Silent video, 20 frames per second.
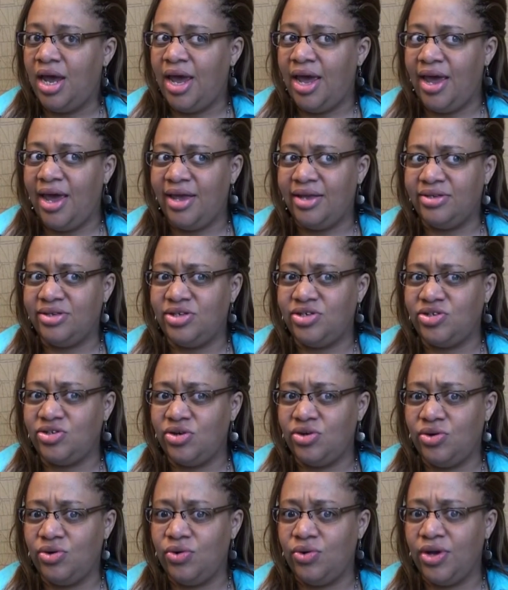And
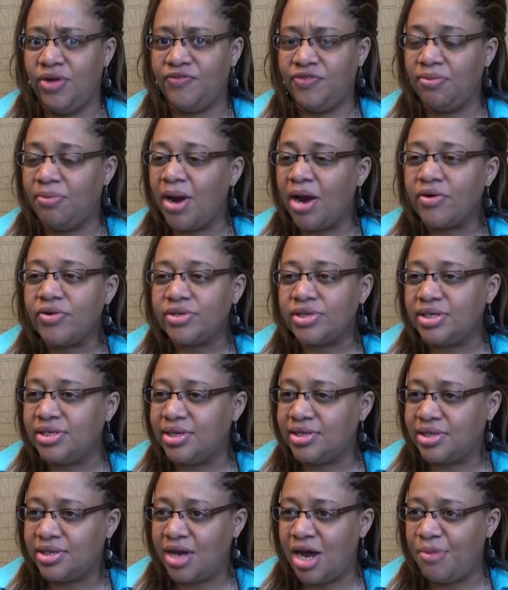so, if democracy
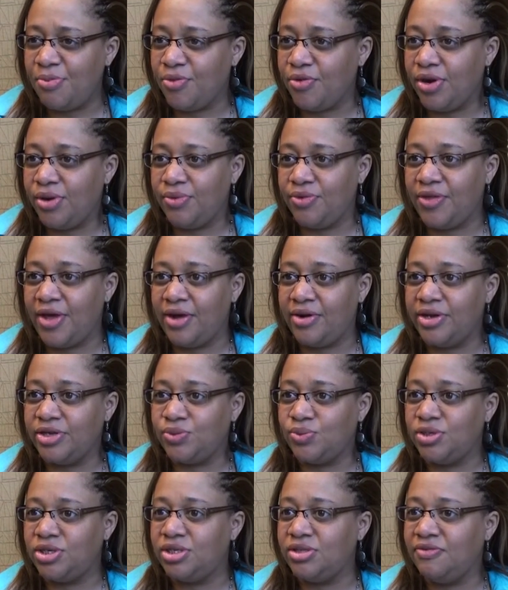doesn't operate without us,
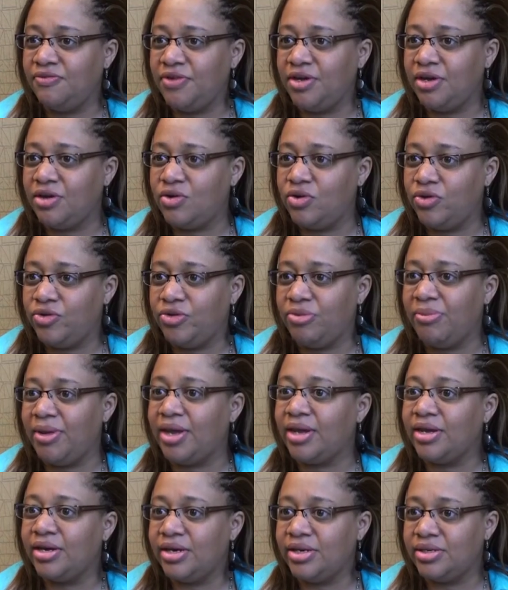what's the vehicle or the
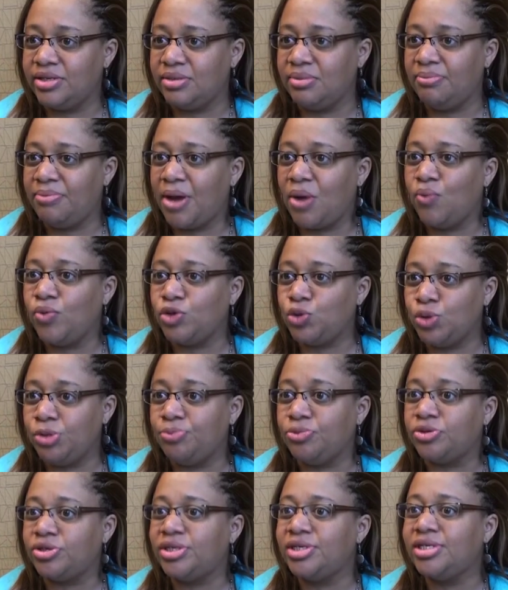mechanism by which we
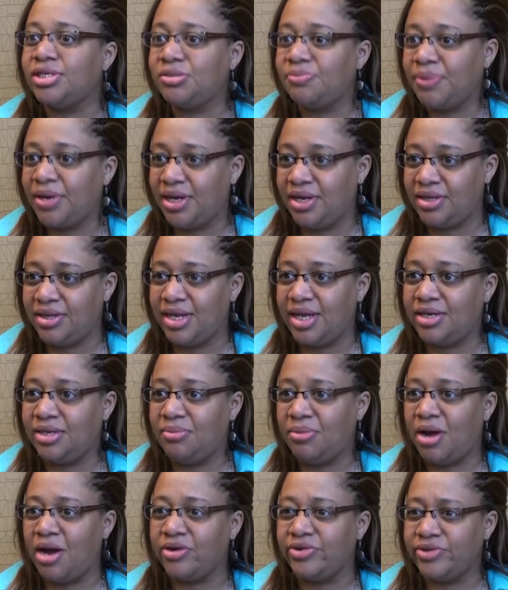participate in that
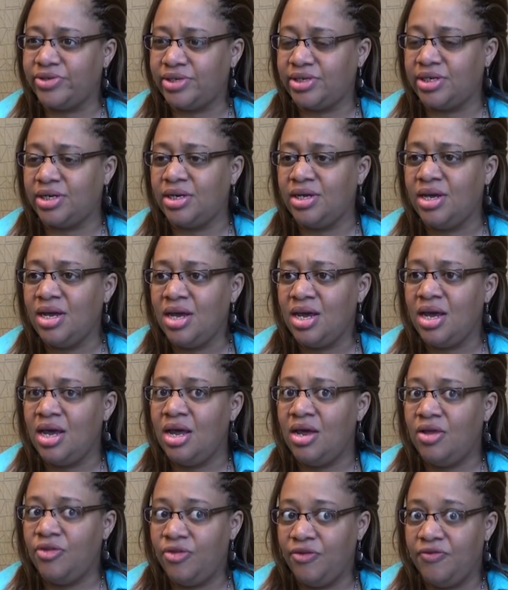democracy?
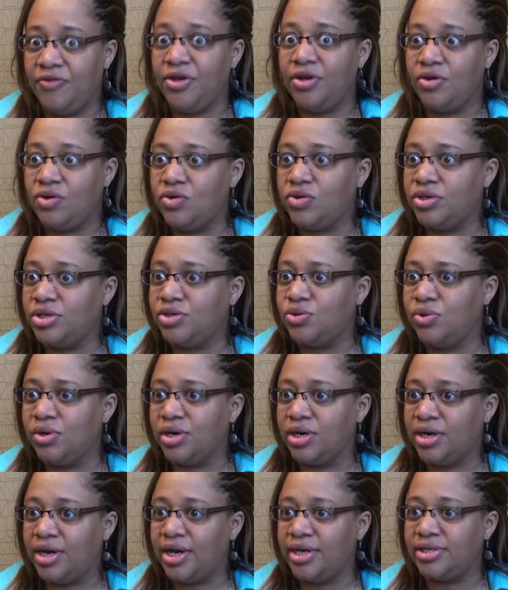The vehicle is
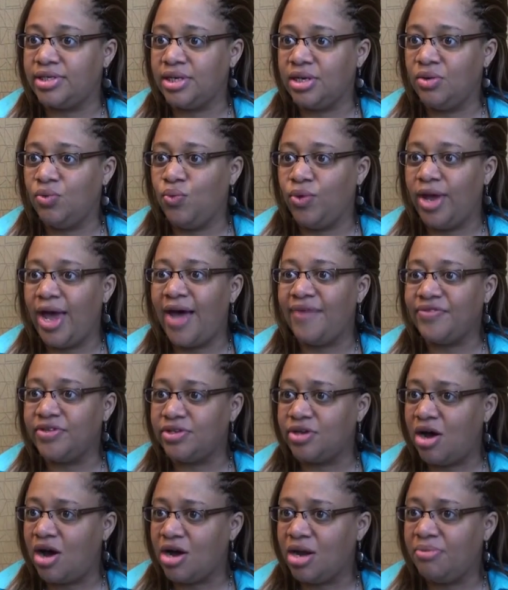organizing. We have to
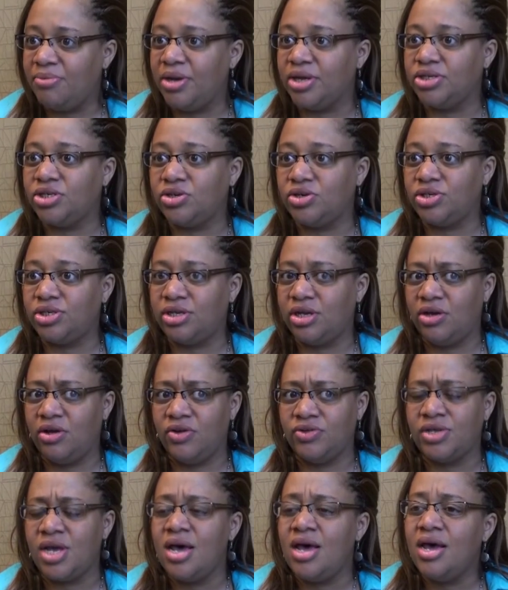talk amongst
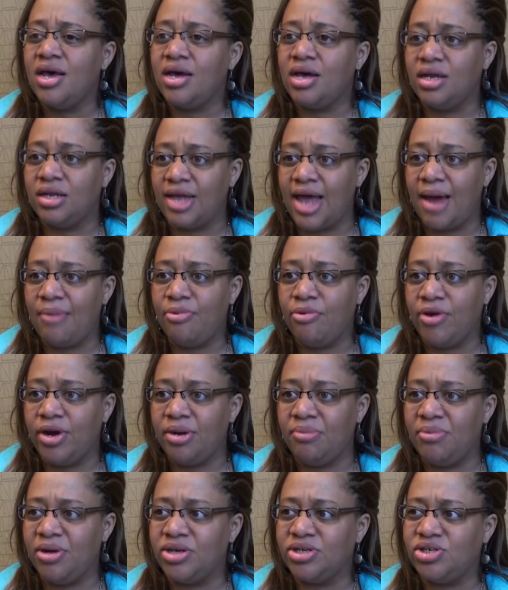ourselves, collaborate
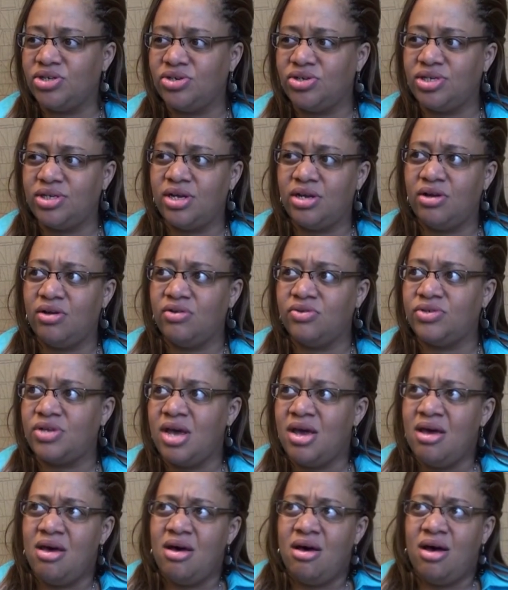amongst ourselves,
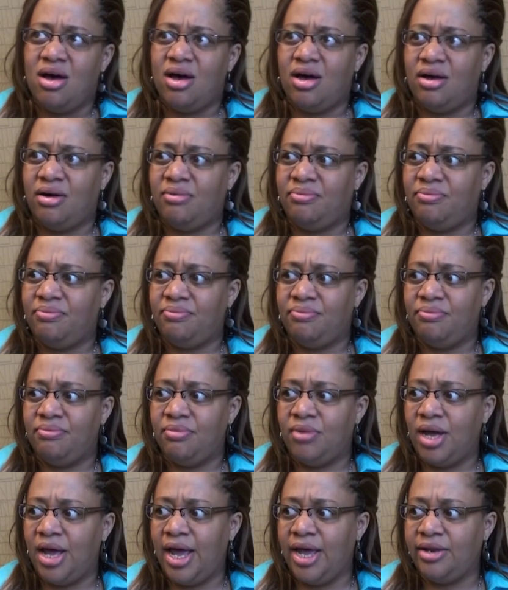
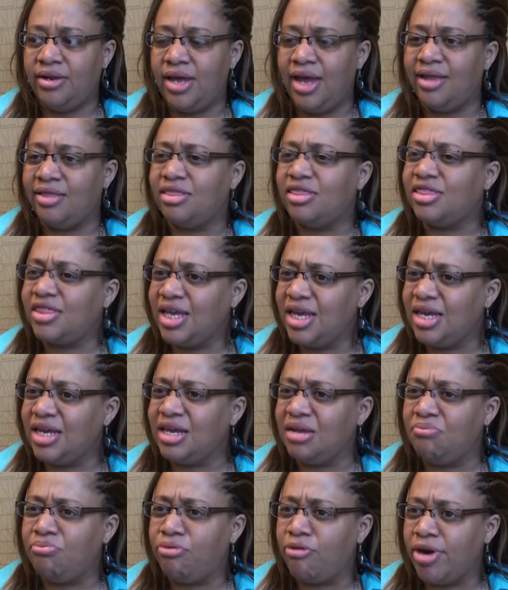and think
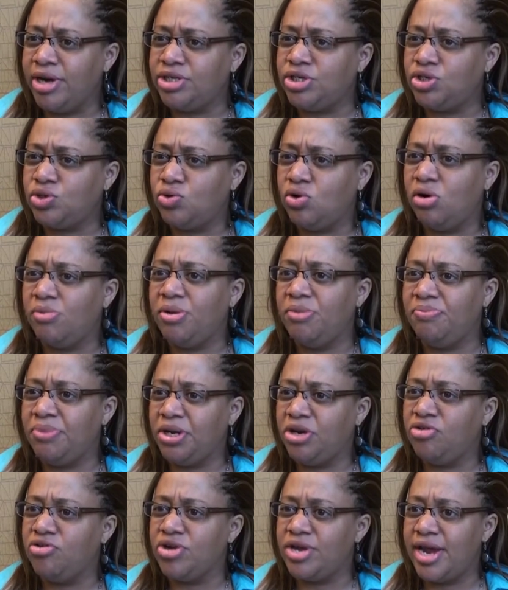and brainstorm and be
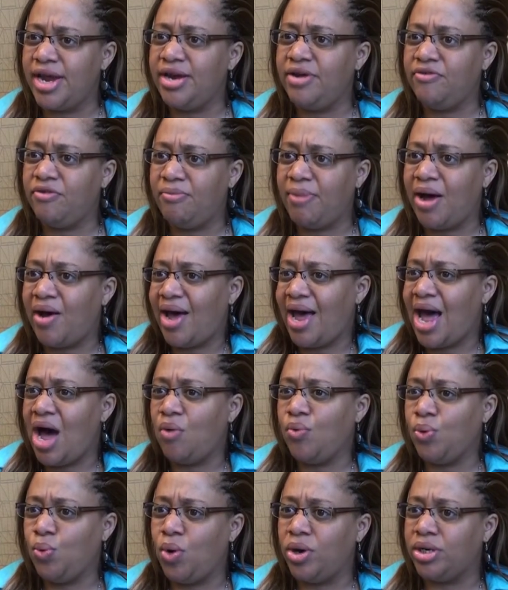creative about how
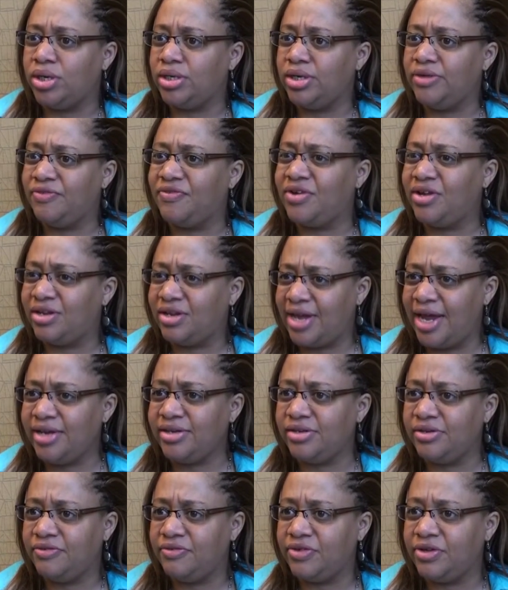we want to live
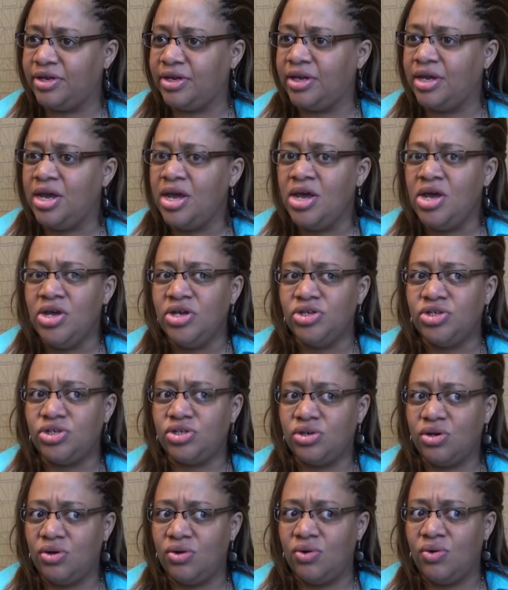collectively.
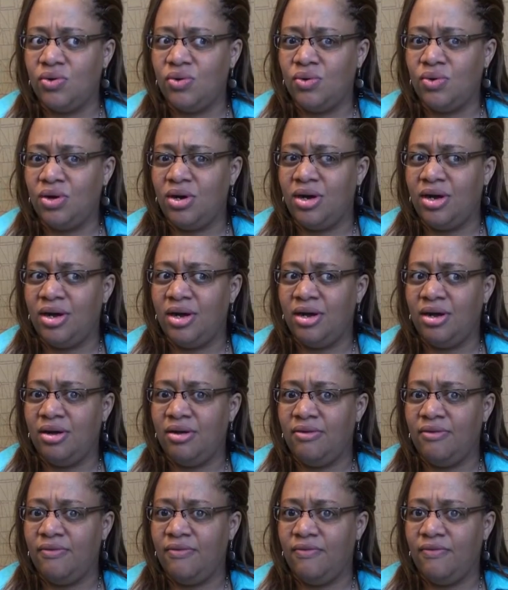So
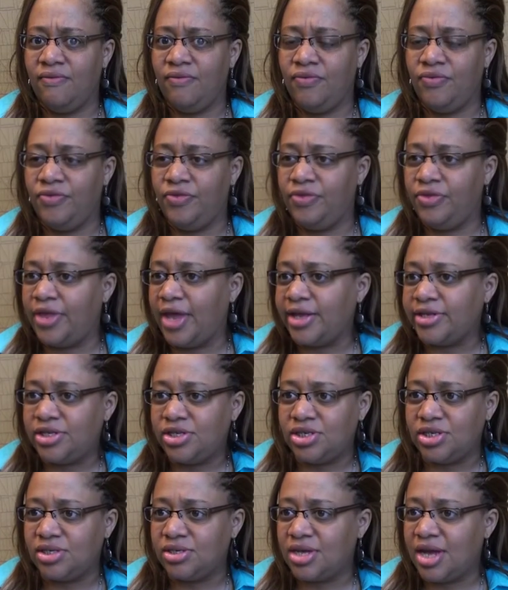that's
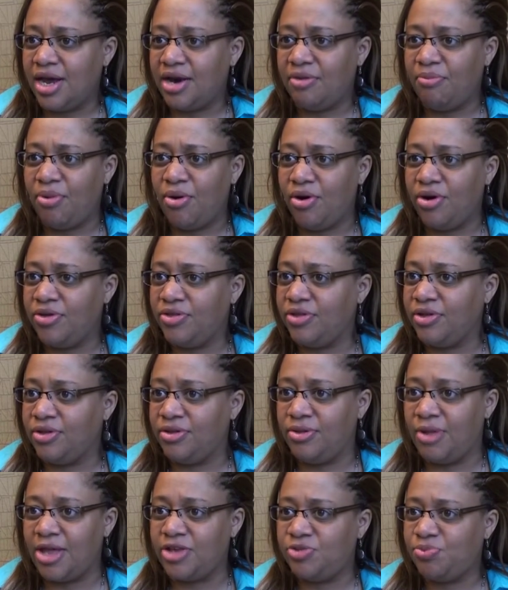just kind of
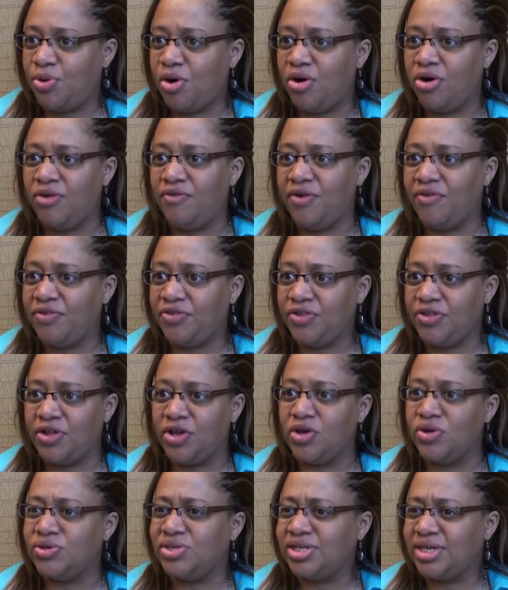that's part of everything that
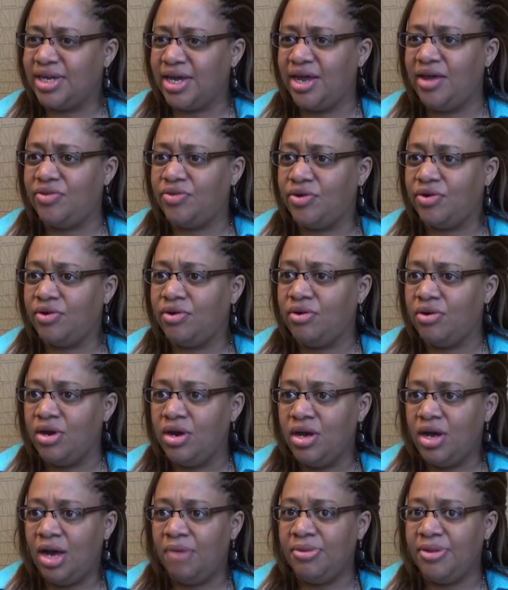goes together.
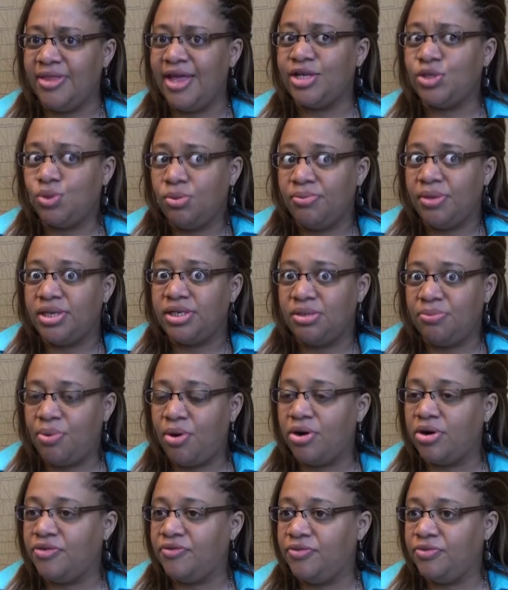I mean, that's what makes it
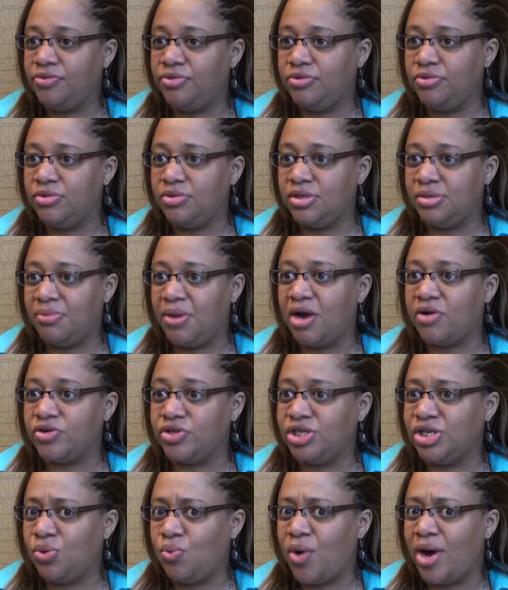part of
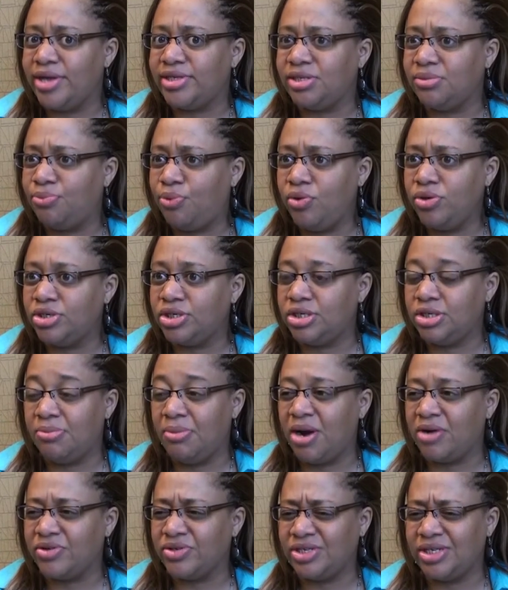democracy and why it's important to
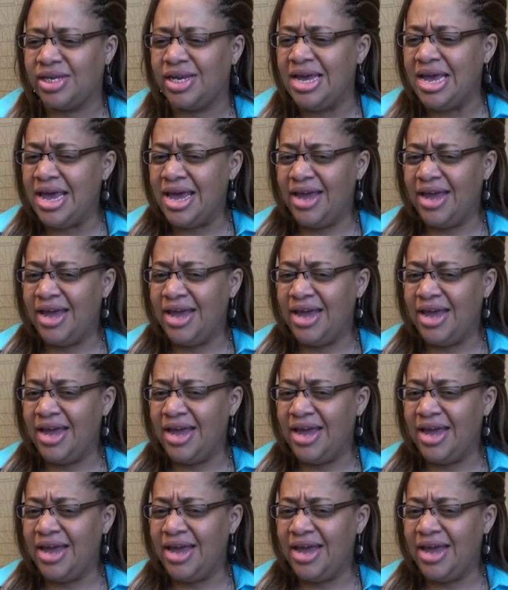democracy.